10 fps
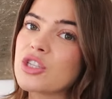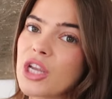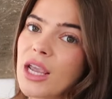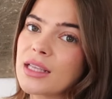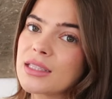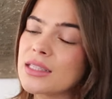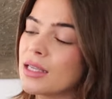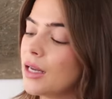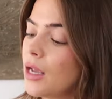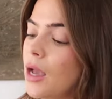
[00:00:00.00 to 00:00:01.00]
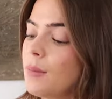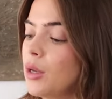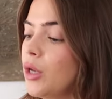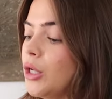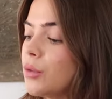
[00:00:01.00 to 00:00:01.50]
Jeans, knee-high
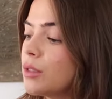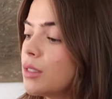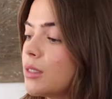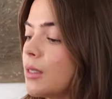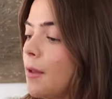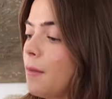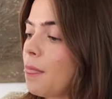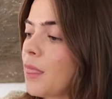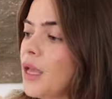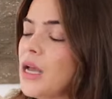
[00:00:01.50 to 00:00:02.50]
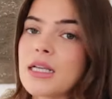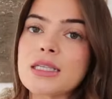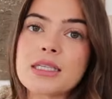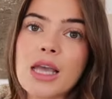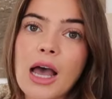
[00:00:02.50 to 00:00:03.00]
boots, a
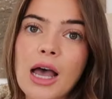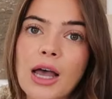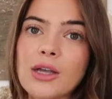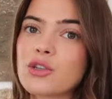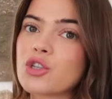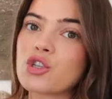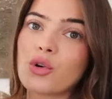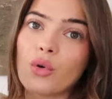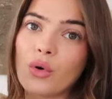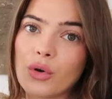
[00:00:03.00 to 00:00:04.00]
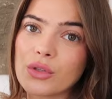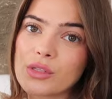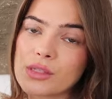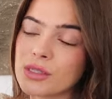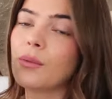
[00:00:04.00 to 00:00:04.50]
skirt,
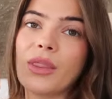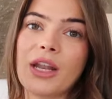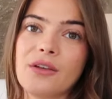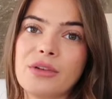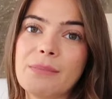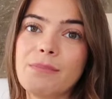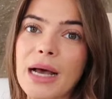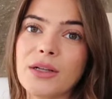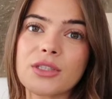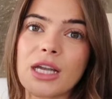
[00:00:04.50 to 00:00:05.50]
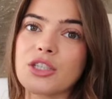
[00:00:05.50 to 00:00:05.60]
shorts with a lovely belt.